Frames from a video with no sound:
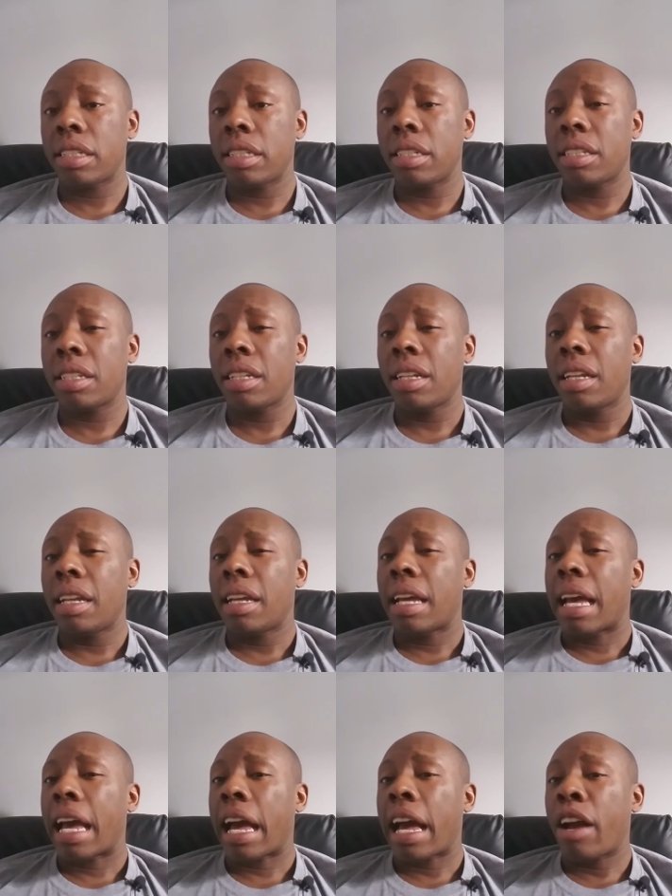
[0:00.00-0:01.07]
is,
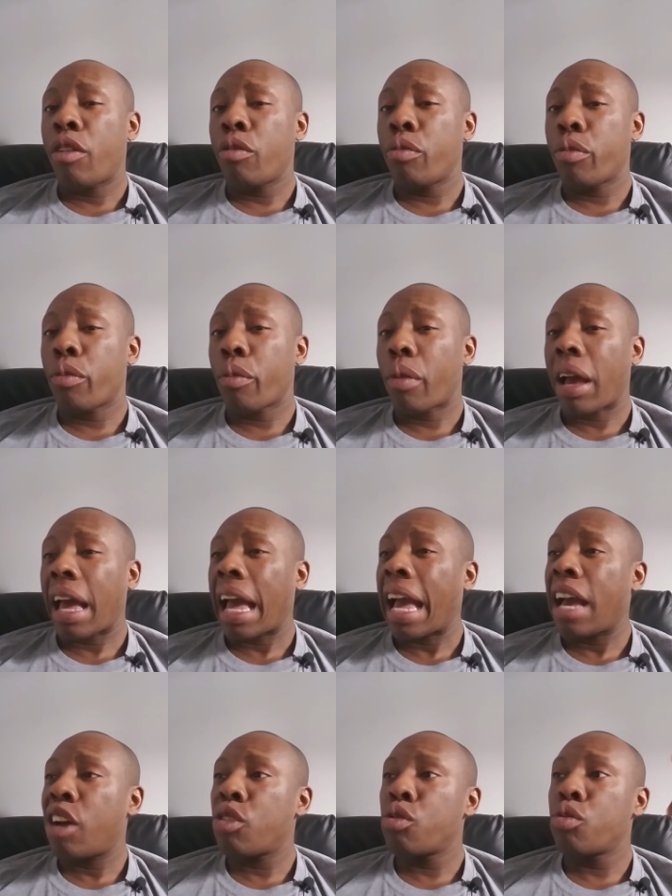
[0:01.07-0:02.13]
how
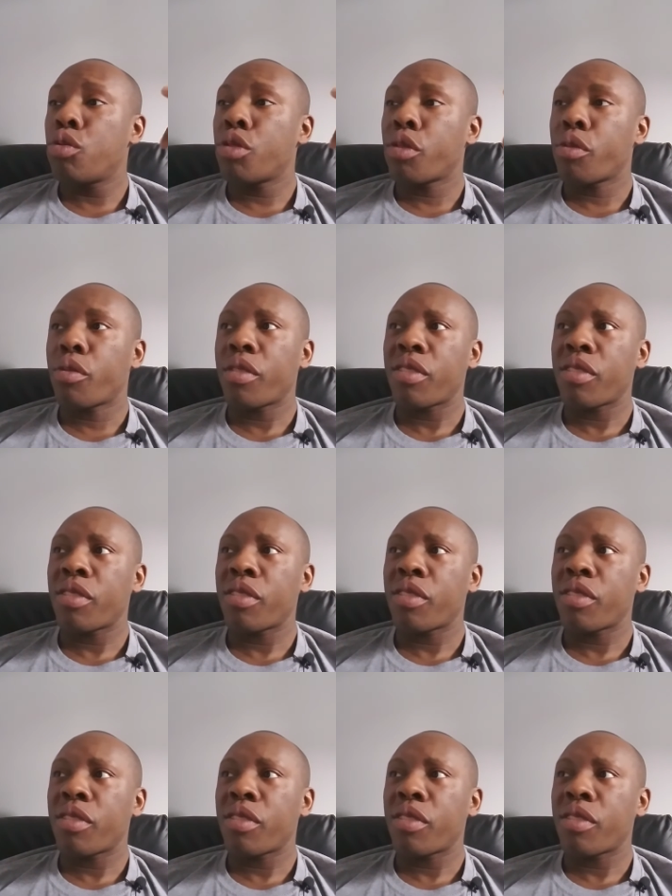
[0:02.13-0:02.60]
how